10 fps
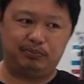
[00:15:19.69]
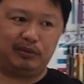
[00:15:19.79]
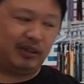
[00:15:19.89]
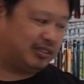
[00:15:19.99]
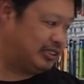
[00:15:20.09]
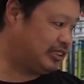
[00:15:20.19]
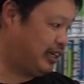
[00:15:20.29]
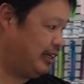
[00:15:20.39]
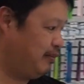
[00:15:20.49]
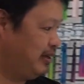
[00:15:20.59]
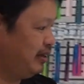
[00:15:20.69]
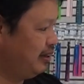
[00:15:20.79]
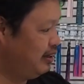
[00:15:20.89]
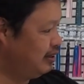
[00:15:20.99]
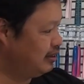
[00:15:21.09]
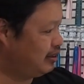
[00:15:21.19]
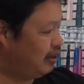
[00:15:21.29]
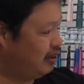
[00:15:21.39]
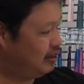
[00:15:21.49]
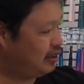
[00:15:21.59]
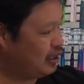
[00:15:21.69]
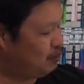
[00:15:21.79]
pretty much the same. So that's